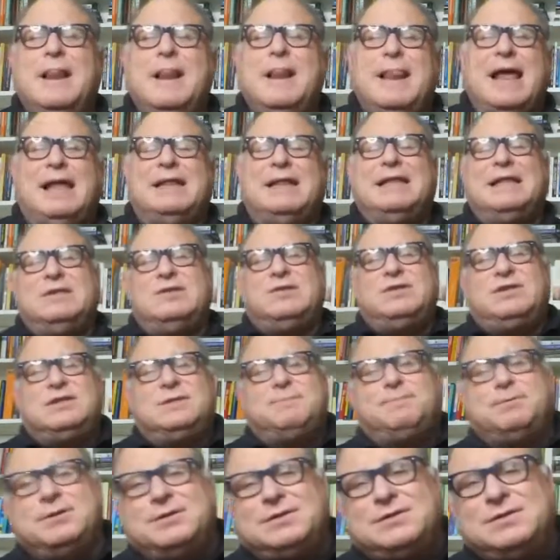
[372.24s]
And then there's
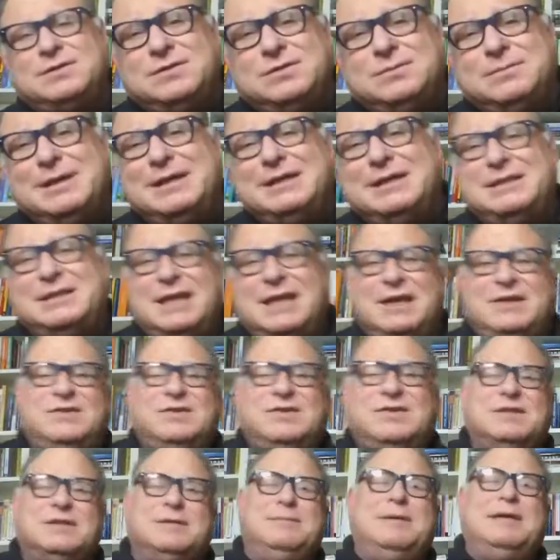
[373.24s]
the person who maintains
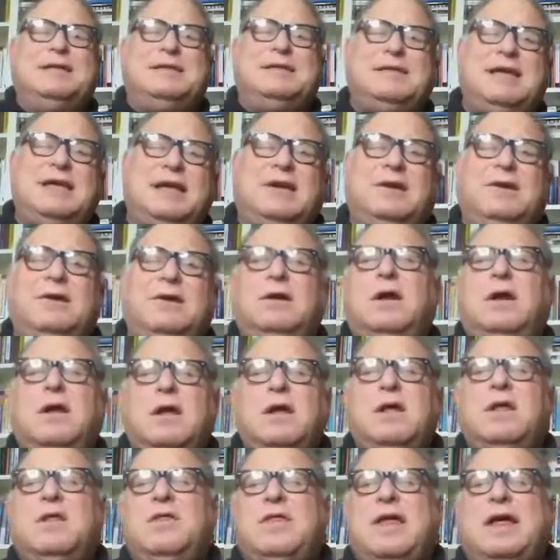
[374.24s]
it, the maintainer,
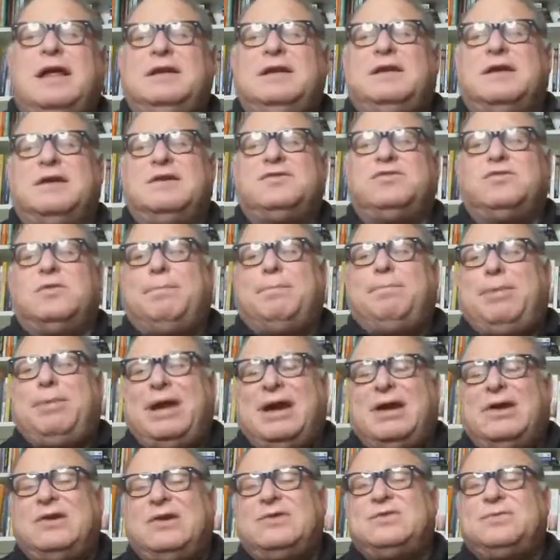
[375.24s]
that does
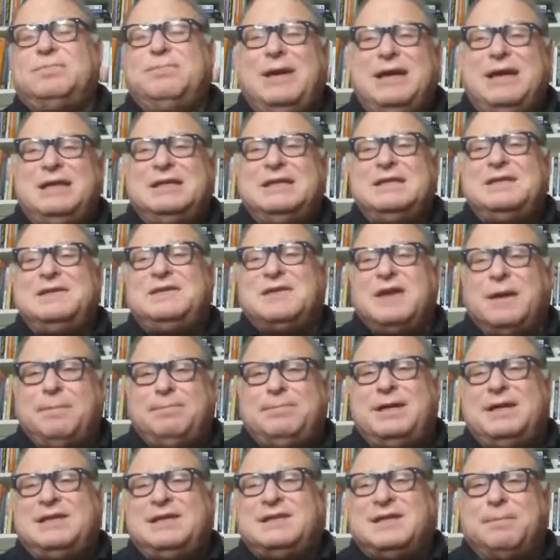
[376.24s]
repairs, maintenance,
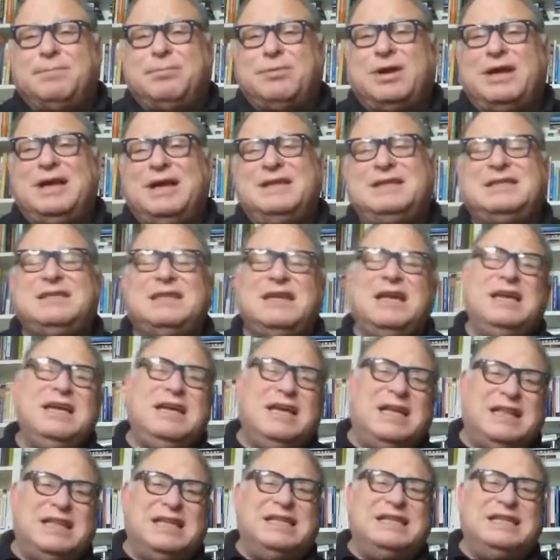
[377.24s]
updates, upgrades,
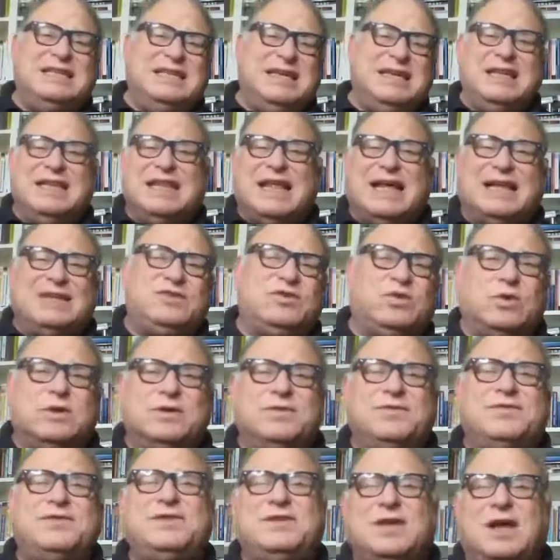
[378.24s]
cleaning, that sort
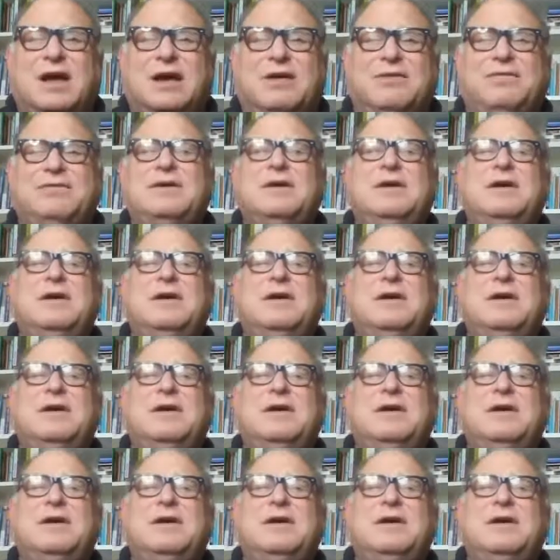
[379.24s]
of stuff.